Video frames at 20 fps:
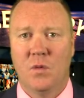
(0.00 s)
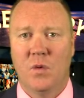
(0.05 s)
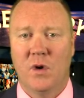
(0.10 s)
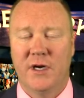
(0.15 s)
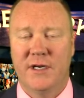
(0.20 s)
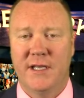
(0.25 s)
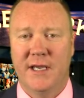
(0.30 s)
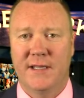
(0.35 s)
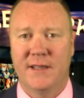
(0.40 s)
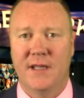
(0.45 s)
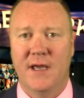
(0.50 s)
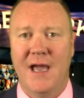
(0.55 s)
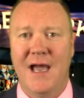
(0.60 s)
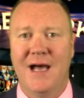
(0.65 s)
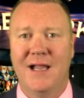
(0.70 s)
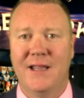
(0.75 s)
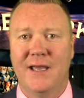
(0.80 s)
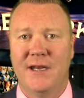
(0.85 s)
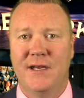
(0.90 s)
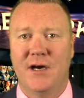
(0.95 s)
We're taking the
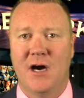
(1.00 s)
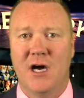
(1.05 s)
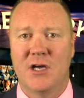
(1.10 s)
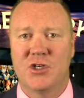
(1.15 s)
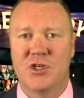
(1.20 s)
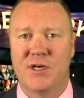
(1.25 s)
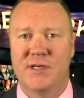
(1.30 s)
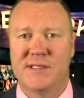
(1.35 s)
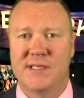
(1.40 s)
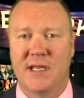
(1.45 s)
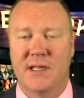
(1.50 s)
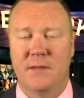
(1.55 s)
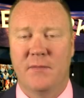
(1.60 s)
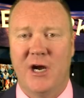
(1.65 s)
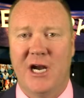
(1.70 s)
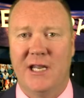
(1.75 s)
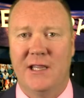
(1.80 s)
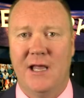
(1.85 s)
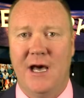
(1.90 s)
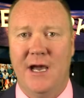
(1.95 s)
LA Dodgers on the
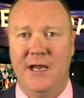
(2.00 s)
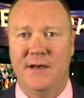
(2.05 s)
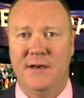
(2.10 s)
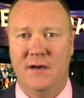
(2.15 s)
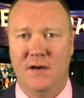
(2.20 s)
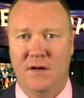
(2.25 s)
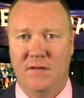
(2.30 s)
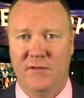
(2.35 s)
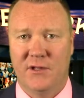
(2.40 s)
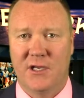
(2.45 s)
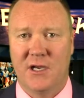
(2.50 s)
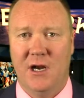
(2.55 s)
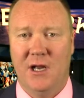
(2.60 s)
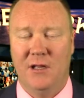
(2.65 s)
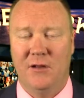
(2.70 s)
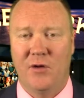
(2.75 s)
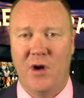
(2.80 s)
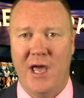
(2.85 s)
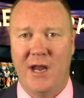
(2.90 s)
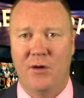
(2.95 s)
money line over the
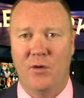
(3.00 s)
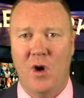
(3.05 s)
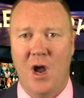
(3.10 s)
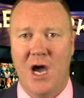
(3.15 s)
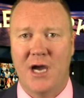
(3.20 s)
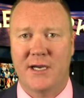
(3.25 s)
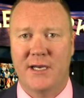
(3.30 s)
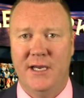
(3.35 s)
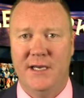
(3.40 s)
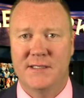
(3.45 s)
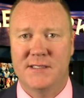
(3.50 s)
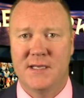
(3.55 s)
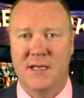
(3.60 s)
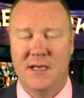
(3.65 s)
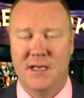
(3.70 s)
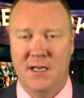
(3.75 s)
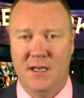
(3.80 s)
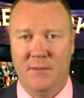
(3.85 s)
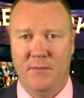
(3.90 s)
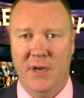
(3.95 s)
Colorado Rockies.
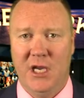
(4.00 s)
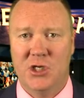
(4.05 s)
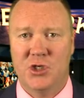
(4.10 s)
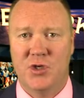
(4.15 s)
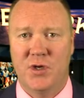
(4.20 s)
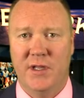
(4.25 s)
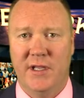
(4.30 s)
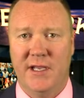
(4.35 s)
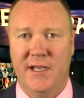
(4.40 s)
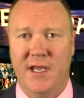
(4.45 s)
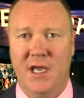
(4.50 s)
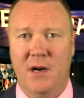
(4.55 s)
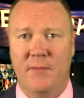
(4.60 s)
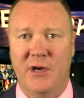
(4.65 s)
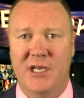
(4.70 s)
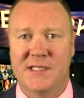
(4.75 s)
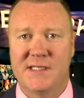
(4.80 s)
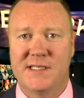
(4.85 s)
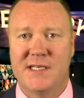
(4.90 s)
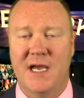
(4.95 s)
Make sure that you get on
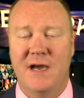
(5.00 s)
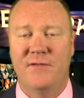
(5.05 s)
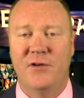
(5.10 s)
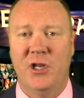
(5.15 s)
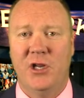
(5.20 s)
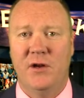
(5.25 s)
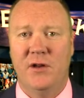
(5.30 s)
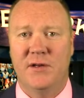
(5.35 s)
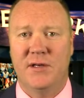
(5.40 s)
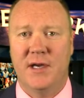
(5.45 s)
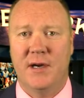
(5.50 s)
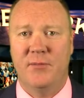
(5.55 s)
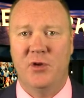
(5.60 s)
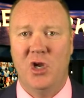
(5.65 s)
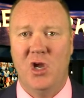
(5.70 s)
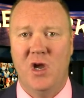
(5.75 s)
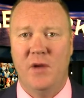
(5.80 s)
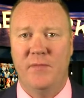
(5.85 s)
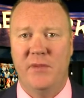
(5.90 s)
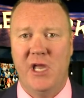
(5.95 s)
my 7-unit
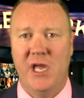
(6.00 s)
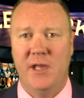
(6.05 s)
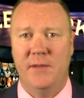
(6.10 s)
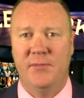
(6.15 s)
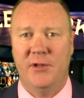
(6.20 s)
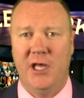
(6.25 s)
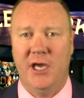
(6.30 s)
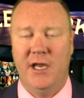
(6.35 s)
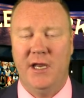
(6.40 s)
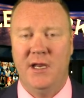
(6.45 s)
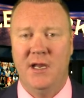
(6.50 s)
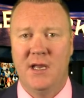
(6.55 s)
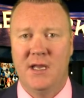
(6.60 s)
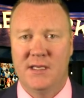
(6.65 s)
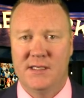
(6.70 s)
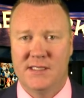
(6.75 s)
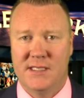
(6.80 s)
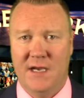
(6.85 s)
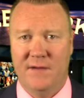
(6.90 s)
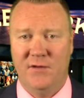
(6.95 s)
WNBA play,
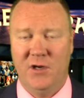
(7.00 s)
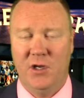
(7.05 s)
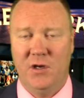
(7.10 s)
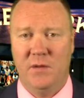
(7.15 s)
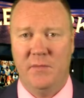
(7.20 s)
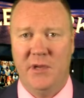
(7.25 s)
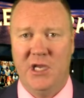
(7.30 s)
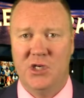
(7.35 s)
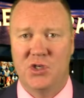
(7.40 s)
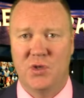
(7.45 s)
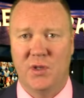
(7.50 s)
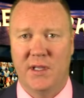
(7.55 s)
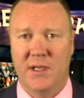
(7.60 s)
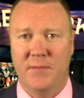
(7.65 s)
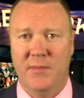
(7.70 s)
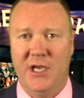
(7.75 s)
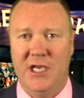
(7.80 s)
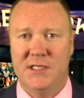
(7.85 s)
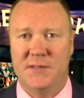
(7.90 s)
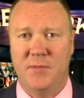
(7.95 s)
7-unit Major
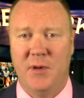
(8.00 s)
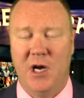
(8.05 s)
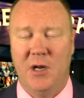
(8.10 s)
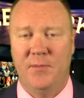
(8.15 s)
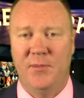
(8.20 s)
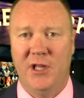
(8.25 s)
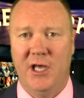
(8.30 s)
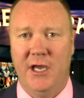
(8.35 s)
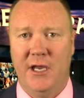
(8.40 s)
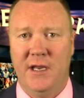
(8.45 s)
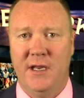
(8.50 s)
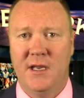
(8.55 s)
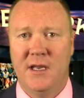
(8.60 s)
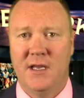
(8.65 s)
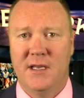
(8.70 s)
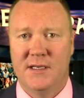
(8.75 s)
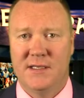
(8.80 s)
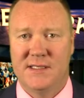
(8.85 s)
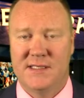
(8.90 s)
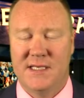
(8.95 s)
League Baseball play,
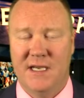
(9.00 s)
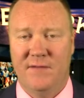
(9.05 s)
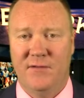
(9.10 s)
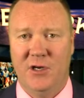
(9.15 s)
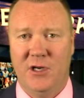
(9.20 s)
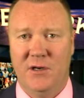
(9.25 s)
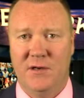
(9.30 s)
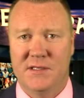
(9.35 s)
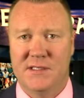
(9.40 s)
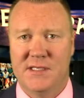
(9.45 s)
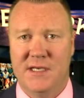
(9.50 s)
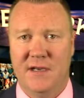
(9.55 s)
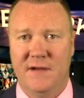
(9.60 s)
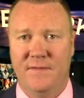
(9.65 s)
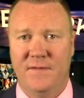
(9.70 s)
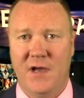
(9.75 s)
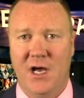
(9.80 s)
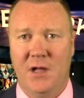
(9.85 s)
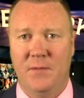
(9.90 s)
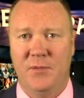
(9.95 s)
and 7-unit
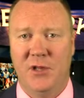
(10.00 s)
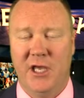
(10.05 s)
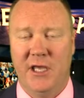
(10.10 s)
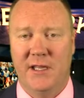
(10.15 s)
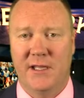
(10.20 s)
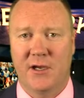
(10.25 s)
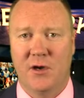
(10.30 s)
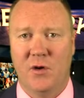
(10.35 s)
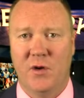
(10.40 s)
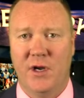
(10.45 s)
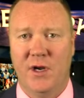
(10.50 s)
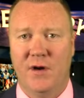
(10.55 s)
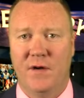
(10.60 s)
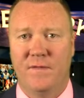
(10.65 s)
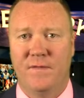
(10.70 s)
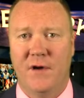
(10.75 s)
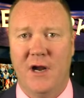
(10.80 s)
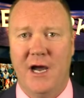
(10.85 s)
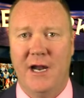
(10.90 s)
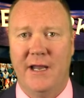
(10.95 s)
CFL play that go
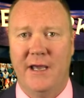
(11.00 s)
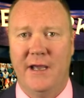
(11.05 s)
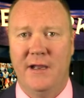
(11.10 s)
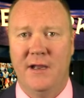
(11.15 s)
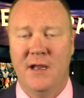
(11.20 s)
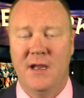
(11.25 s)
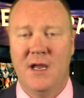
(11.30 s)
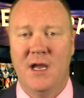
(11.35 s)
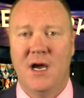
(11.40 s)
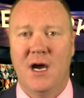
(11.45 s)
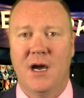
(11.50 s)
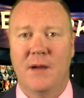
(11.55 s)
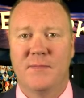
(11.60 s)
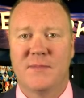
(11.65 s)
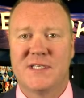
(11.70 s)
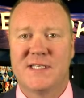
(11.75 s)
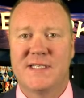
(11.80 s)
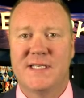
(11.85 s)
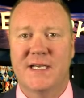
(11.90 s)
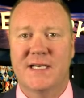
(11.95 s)
here Friday. I'm
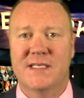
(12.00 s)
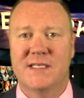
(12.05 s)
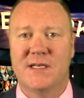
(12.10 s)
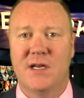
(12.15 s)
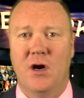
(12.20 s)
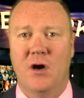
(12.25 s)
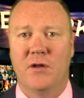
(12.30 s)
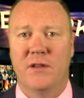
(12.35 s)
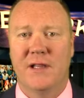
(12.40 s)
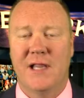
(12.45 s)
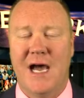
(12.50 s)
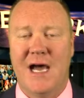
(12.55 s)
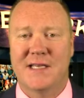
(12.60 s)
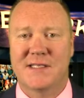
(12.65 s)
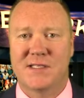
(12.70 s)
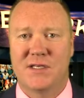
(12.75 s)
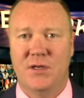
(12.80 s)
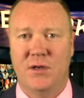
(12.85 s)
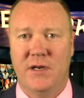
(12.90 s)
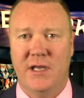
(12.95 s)
6-0 the
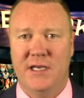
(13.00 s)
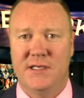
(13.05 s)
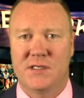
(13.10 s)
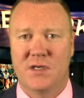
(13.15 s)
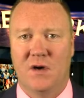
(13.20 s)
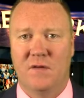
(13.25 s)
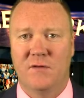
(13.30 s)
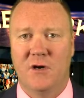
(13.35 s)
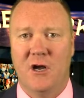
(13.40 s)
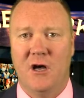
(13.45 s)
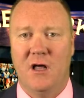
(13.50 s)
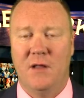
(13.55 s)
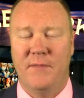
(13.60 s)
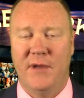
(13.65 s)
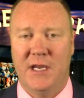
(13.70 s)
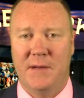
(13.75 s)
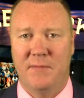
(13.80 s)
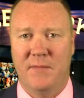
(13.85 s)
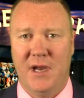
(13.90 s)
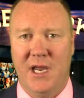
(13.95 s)
last 2 days overall,
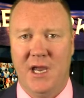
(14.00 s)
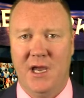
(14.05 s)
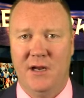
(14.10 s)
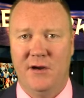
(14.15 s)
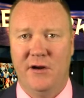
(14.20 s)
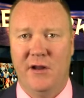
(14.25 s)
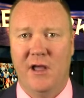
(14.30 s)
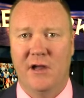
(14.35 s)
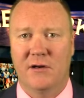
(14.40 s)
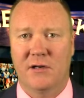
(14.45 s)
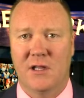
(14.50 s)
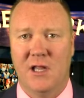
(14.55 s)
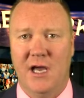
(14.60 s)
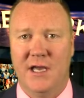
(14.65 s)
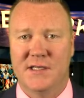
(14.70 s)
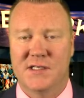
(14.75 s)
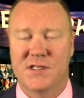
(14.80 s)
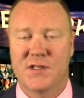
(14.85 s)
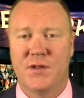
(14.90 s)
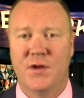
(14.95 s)
making my $100
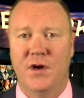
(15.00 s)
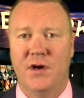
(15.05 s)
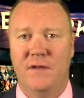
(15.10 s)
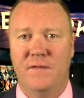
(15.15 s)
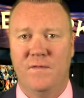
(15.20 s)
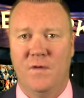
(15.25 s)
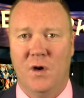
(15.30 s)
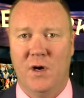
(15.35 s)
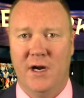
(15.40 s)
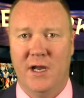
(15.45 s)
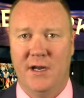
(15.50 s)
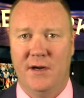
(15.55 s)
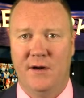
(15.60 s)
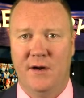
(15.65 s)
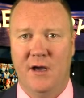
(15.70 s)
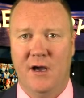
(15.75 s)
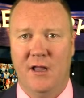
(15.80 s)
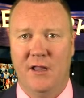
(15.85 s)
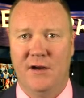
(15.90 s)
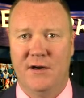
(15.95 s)
clients
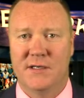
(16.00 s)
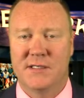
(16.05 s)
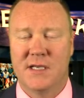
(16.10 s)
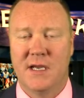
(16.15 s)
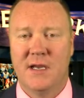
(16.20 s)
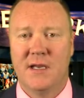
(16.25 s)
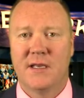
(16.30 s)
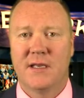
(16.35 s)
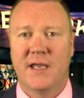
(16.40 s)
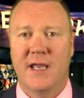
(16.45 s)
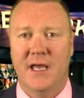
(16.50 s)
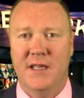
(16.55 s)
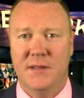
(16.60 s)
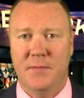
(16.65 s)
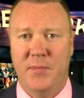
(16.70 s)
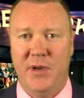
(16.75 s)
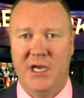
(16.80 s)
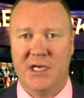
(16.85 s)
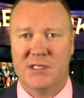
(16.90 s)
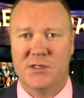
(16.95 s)
$3,400. Get
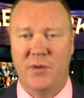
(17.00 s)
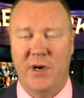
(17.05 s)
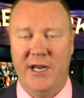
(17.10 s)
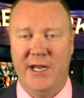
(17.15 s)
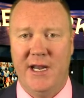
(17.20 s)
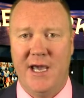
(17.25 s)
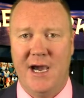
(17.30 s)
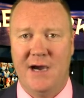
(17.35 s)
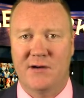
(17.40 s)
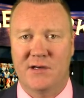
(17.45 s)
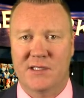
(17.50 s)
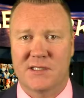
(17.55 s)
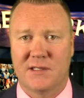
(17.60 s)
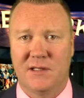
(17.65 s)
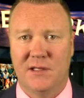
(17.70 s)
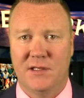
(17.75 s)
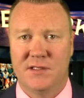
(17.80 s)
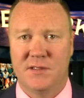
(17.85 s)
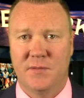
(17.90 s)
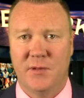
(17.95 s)
the picks right now
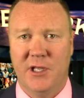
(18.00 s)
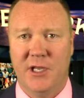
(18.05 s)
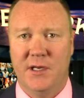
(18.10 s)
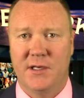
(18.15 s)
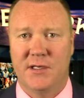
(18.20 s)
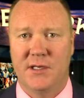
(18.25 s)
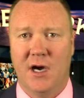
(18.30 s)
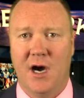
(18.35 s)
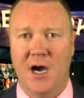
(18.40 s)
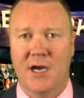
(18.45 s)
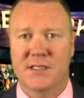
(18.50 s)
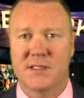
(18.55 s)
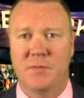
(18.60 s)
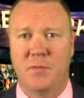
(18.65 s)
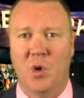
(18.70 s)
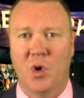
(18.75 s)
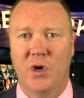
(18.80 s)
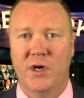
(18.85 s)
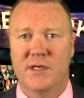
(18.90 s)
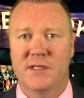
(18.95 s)
exclusively at
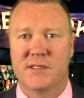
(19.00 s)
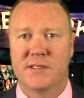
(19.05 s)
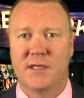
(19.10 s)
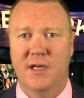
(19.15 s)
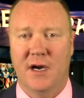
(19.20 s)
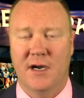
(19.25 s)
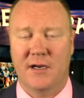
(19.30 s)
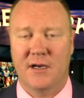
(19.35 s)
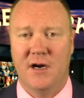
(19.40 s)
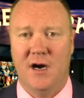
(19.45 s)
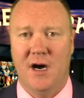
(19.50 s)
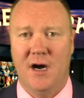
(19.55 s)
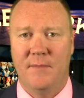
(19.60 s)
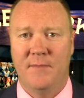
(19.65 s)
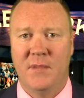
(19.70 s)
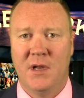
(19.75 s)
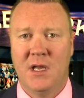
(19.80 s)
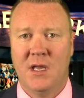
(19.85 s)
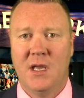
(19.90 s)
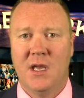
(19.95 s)

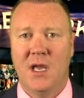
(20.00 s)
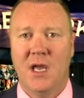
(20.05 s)
DocSports.com.